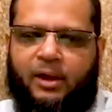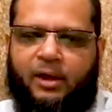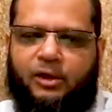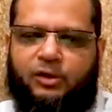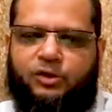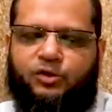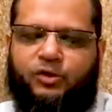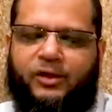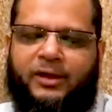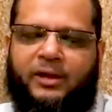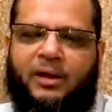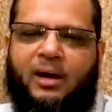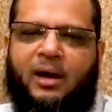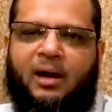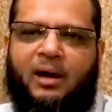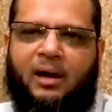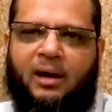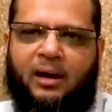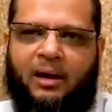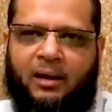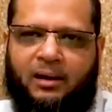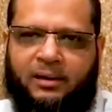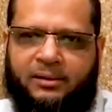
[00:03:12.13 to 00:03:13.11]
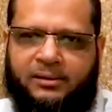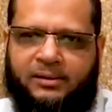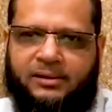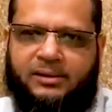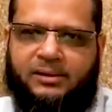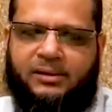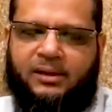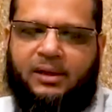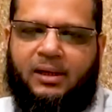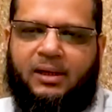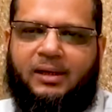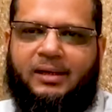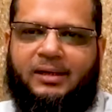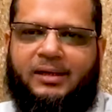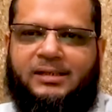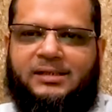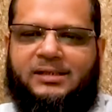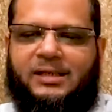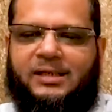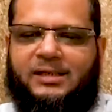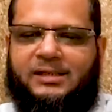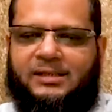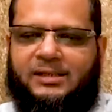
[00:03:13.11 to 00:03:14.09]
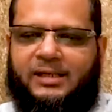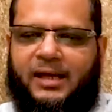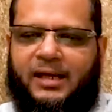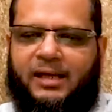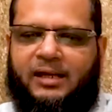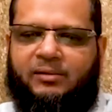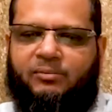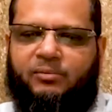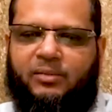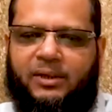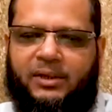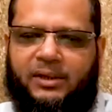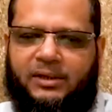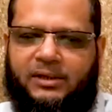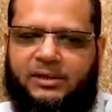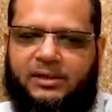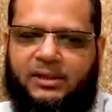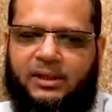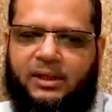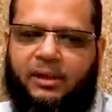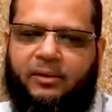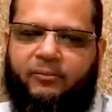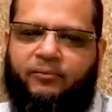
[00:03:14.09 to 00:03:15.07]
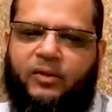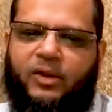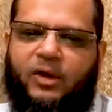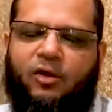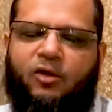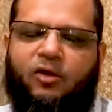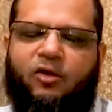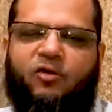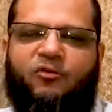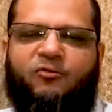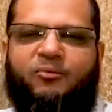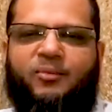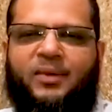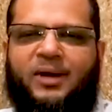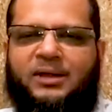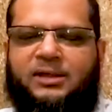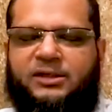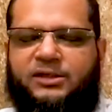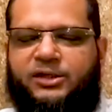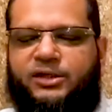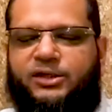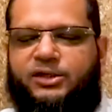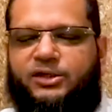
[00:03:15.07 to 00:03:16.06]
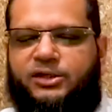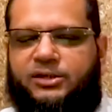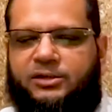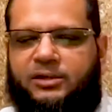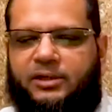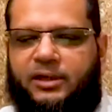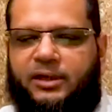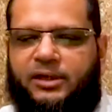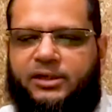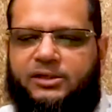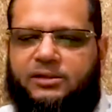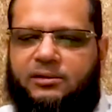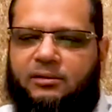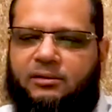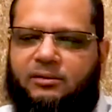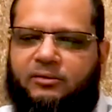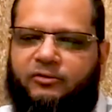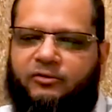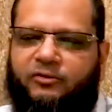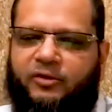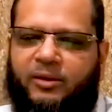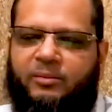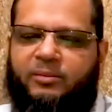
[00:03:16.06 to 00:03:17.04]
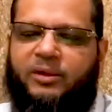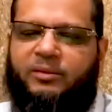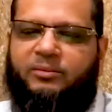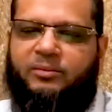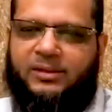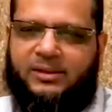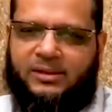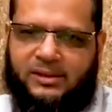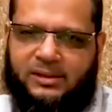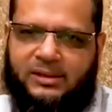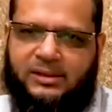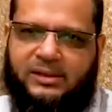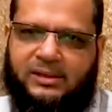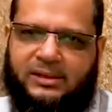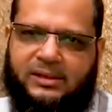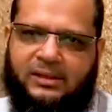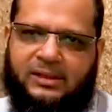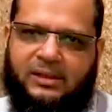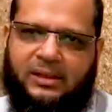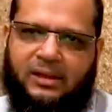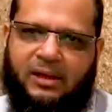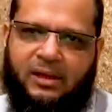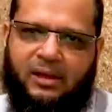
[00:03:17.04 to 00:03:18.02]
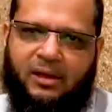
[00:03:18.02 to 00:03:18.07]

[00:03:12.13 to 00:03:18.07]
to enhance the sustainability of multi-generational family businesses.